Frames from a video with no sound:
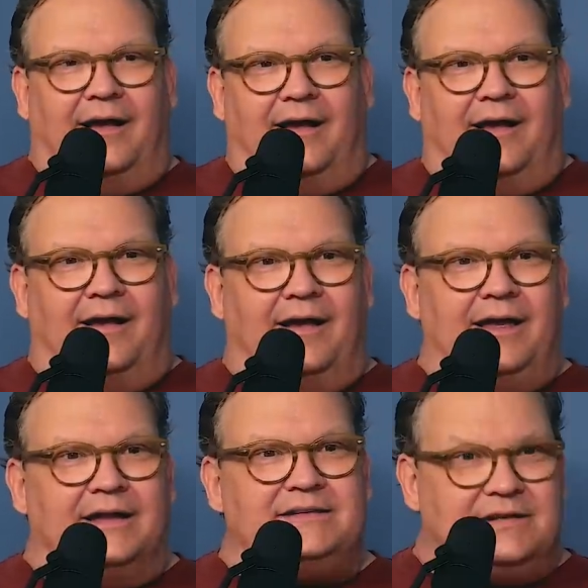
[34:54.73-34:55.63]

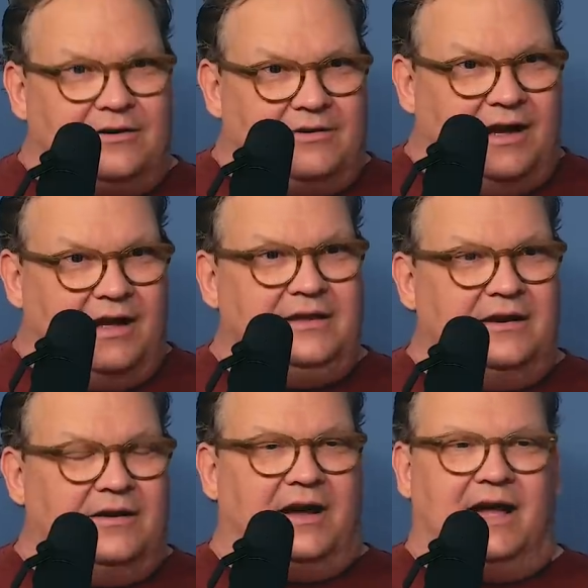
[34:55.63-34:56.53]
And so,
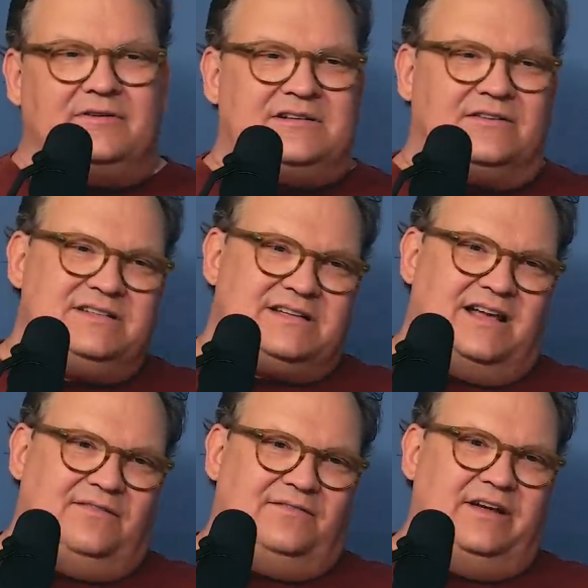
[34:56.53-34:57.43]
you know, I was always
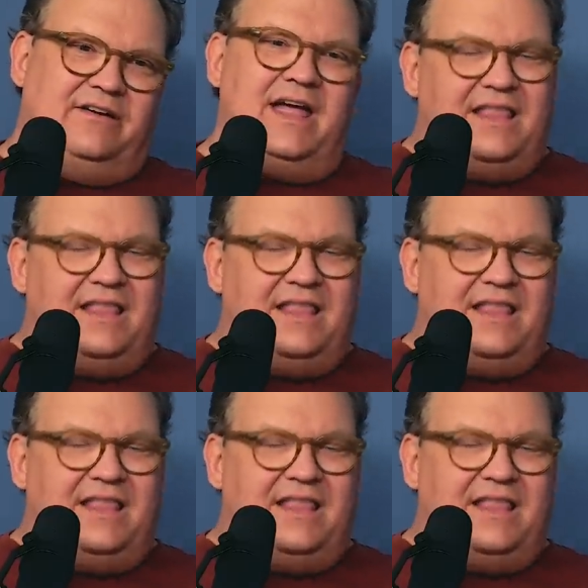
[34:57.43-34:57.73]
kind of leery.